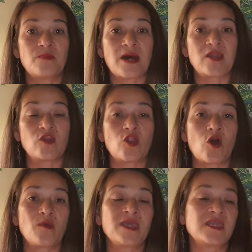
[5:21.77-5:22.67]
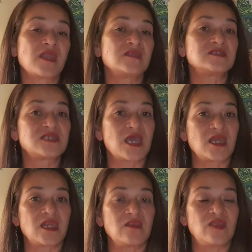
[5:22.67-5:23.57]
But knowing and
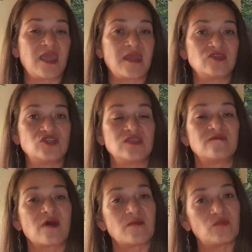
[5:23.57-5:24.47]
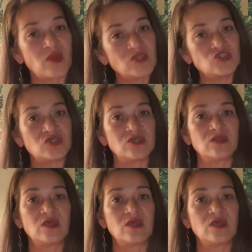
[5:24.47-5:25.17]
understanding the energy and the vibration